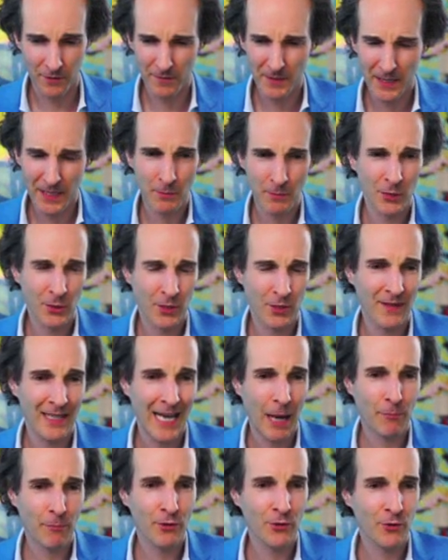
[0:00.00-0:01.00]
some sort of
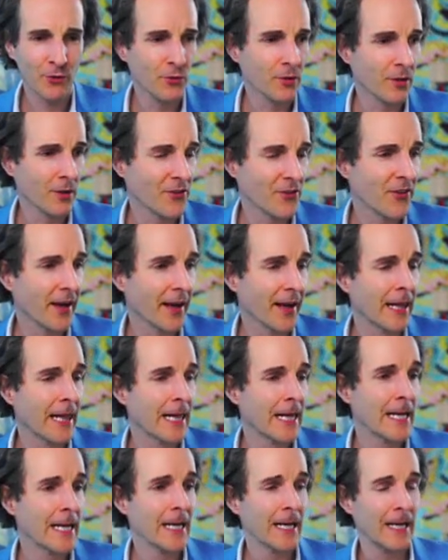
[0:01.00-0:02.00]
Labradoodle thing.
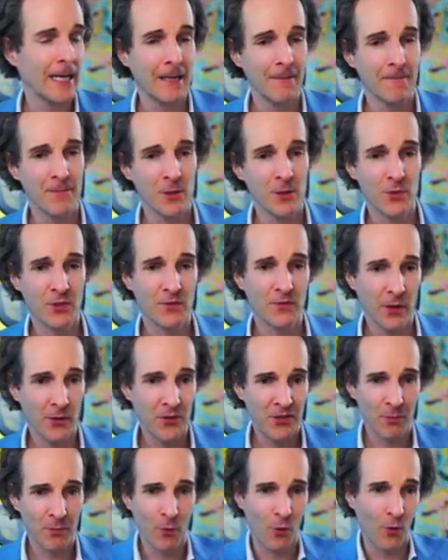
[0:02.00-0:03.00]
Um, he was very
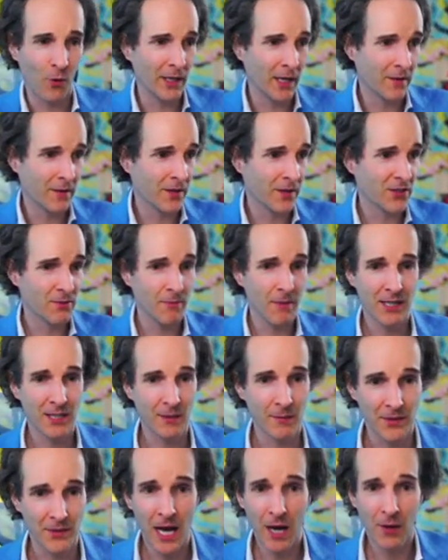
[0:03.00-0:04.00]
small when I first met
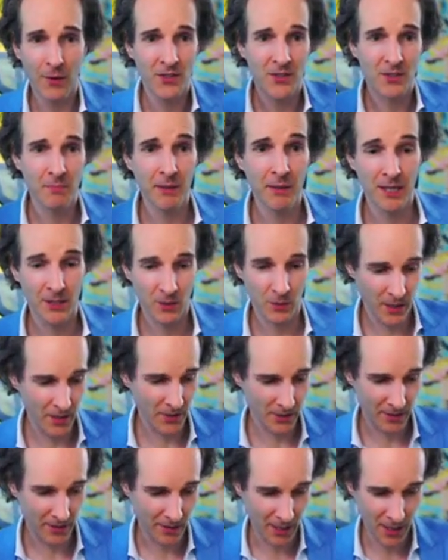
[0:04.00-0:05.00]
him, and now he's as big as
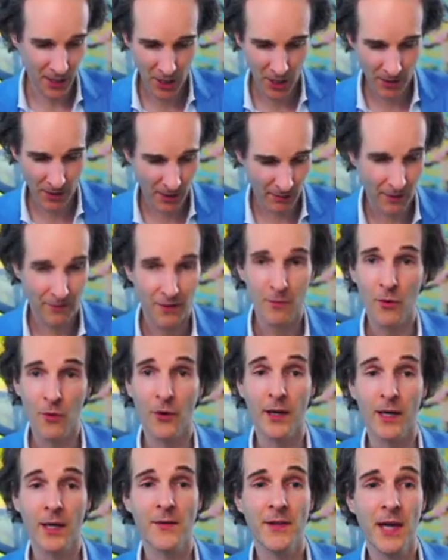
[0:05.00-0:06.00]
Winston. And he shows up every
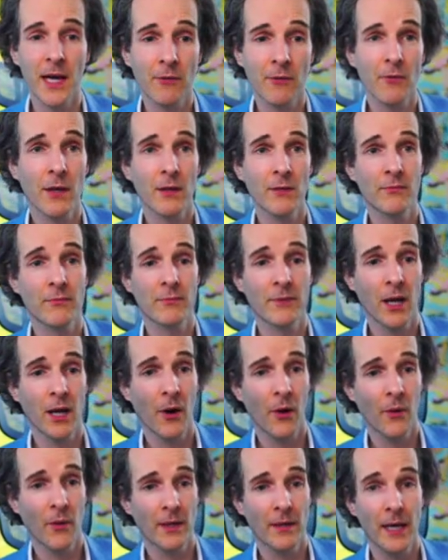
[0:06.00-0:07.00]
morning, and they
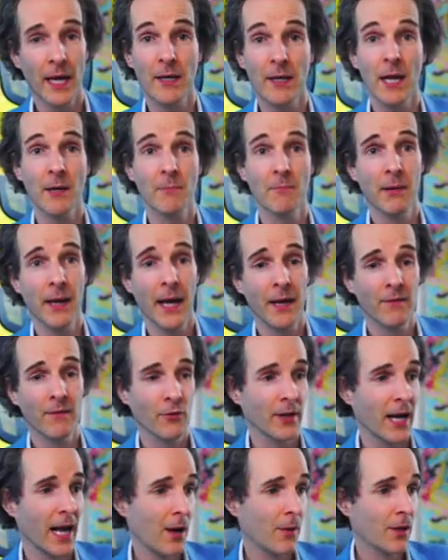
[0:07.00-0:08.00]
go and, and, and play
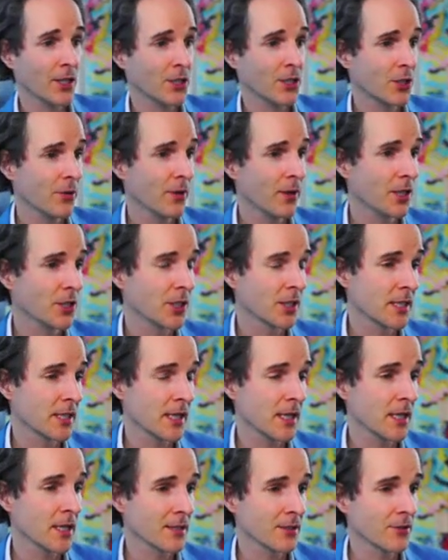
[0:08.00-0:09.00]
for an hour, chewing each other's
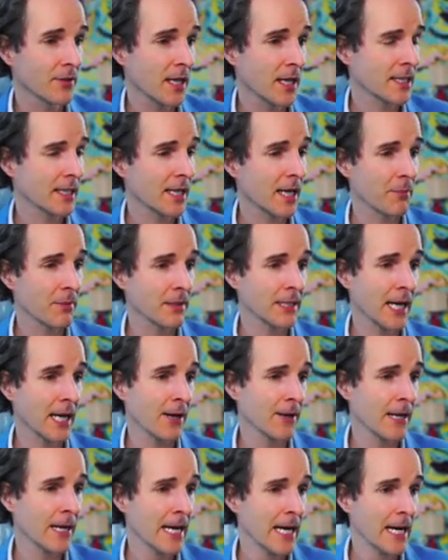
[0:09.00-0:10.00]
ears and racing up and
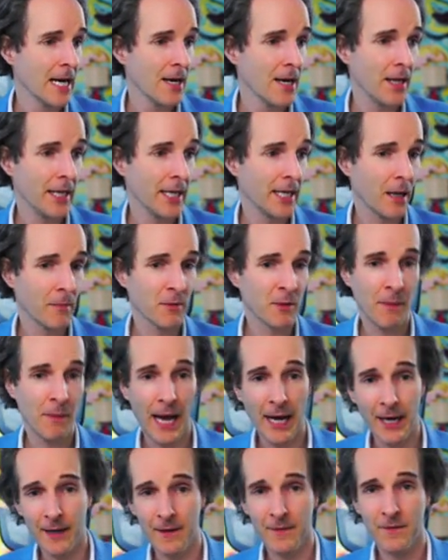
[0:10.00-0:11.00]
down. And then he comes
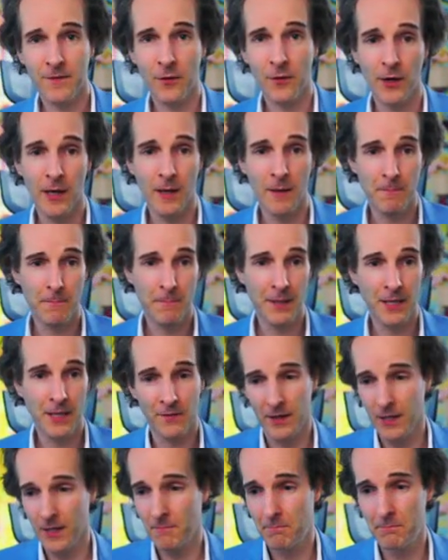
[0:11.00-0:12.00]
back for a bit of
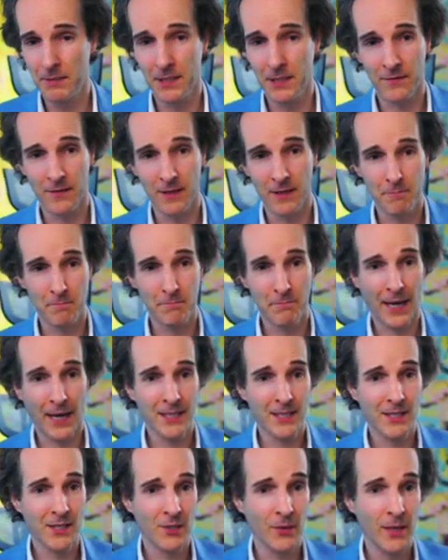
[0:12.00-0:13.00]
a bit of a bite
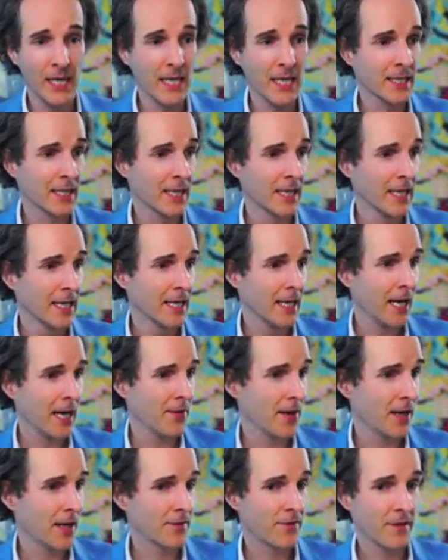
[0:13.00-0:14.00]
to eat. And
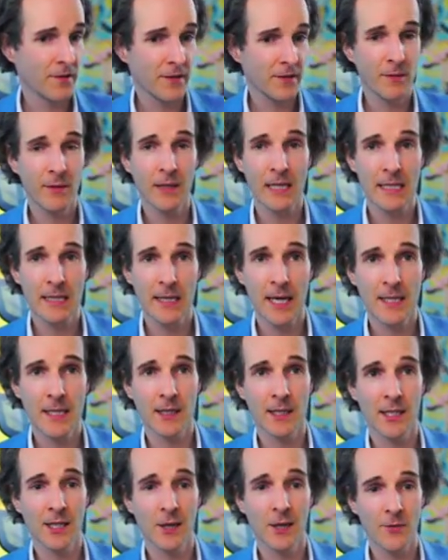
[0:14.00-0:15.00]
then fifteen minutes later,
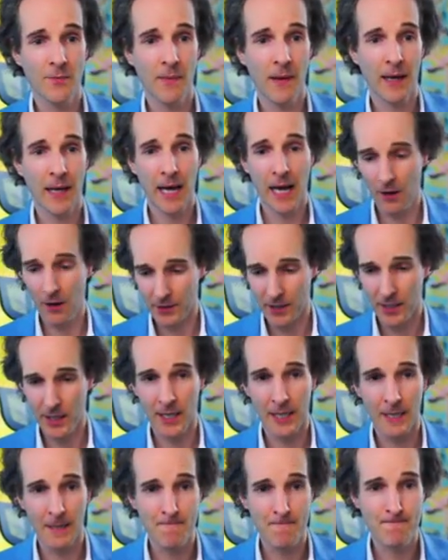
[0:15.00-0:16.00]
he goes back out
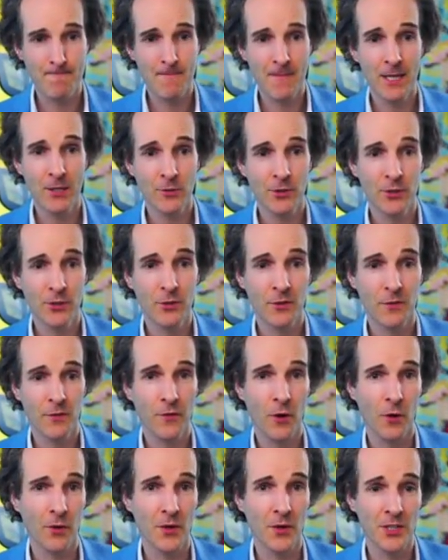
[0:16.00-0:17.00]
um, into the
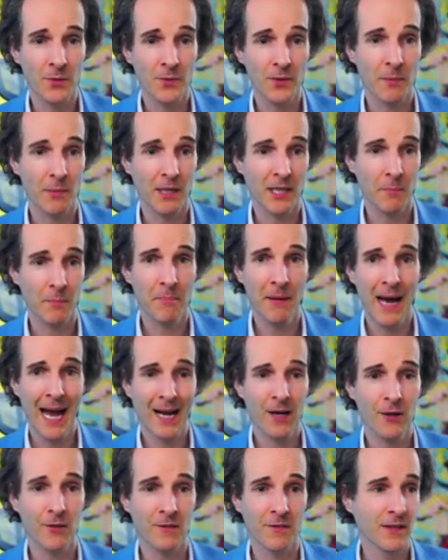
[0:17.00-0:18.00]
forest with about a
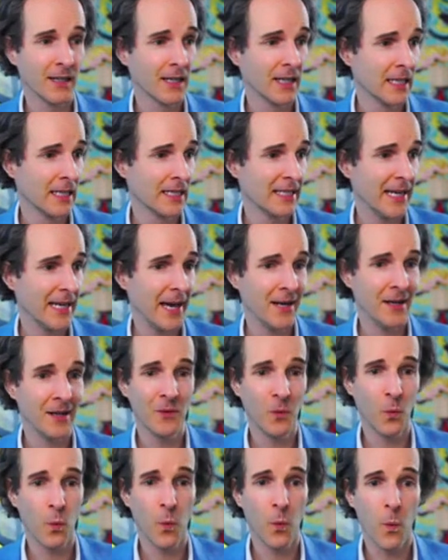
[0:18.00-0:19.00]
pack of
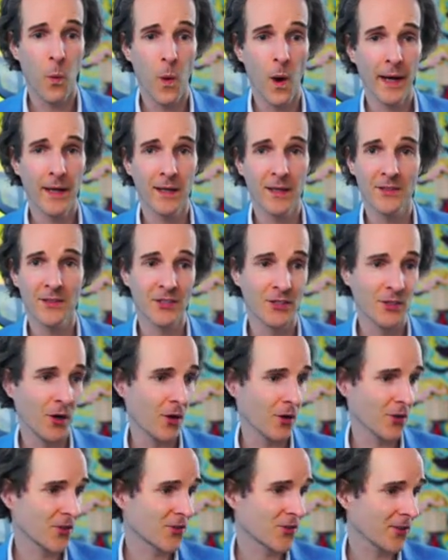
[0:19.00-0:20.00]
ten wild
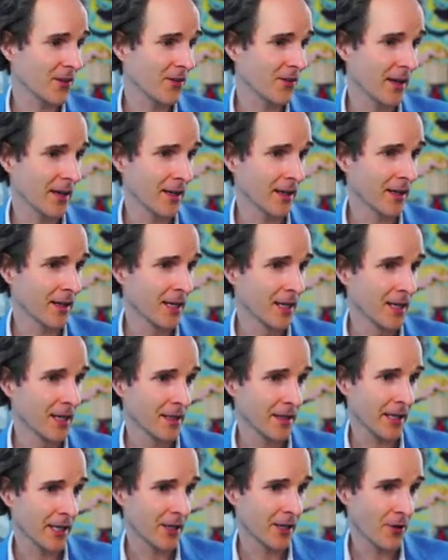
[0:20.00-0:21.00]
dogs, and they
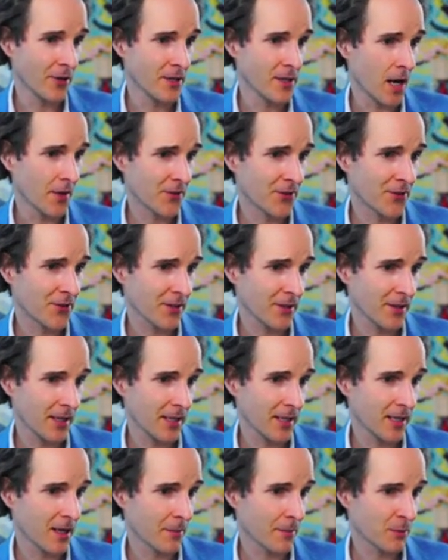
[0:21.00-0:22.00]
they go nuts. And then
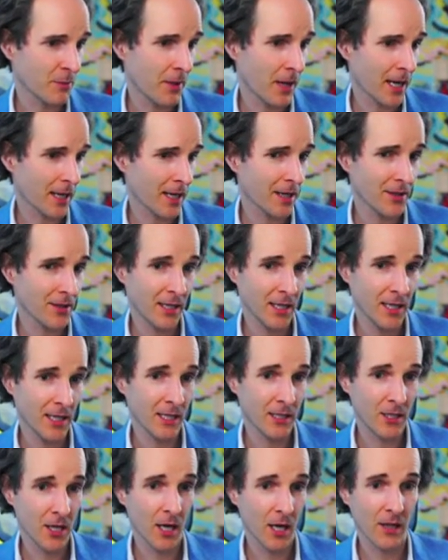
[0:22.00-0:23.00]
he comes back, and then he
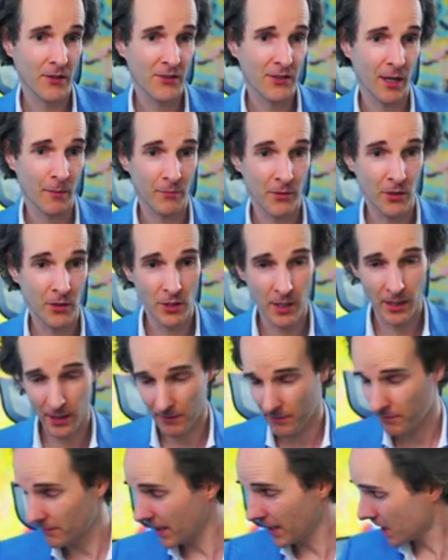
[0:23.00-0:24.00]
curls up, usually
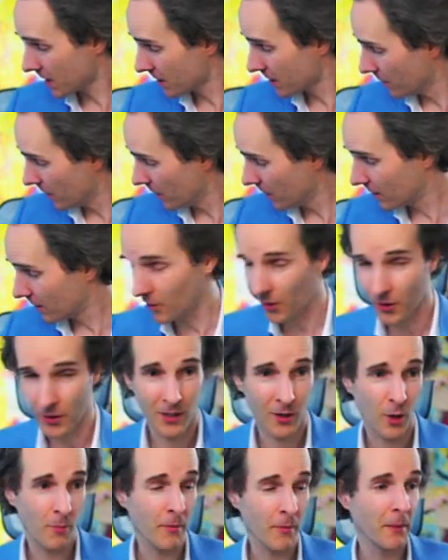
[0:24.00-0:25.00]
next to me
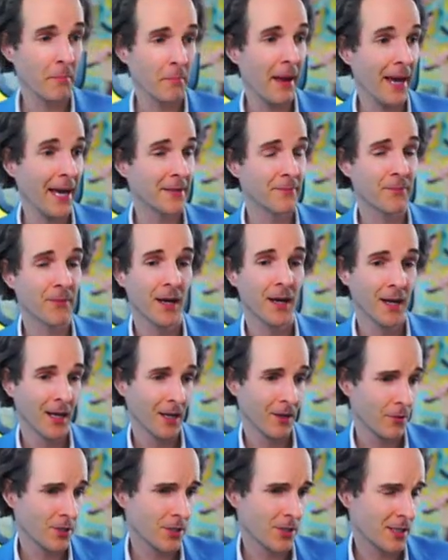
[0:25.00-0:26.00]
or on my bed,
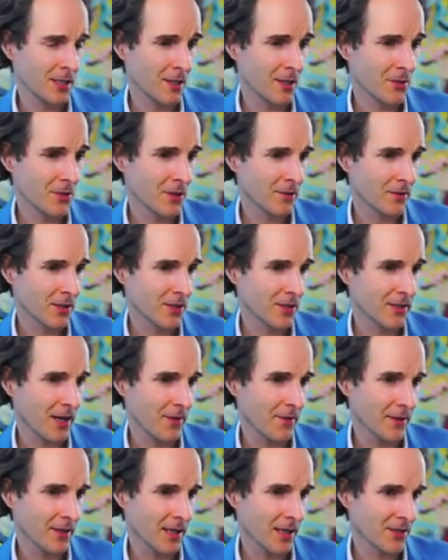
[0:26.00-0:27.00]
which he seems to have
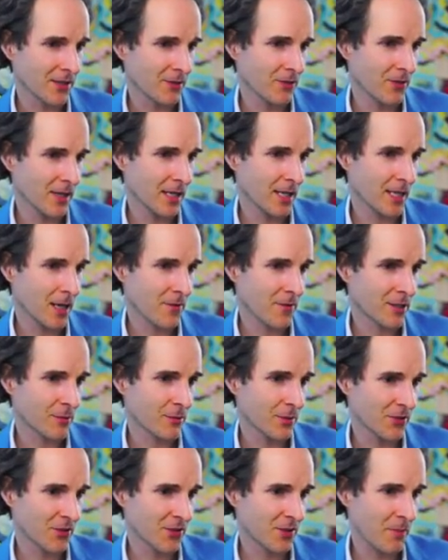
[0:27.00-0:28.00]
discovered as a really
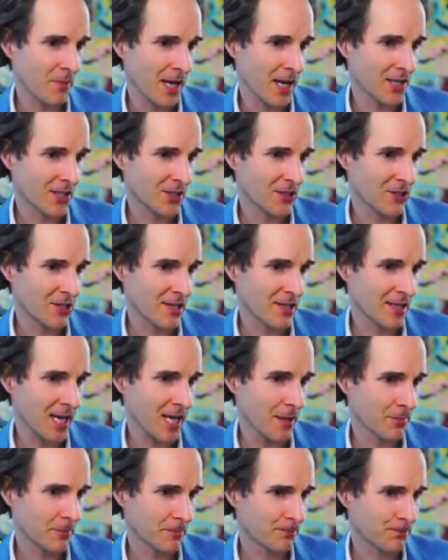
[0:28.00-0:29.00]
comfortable space to sleep.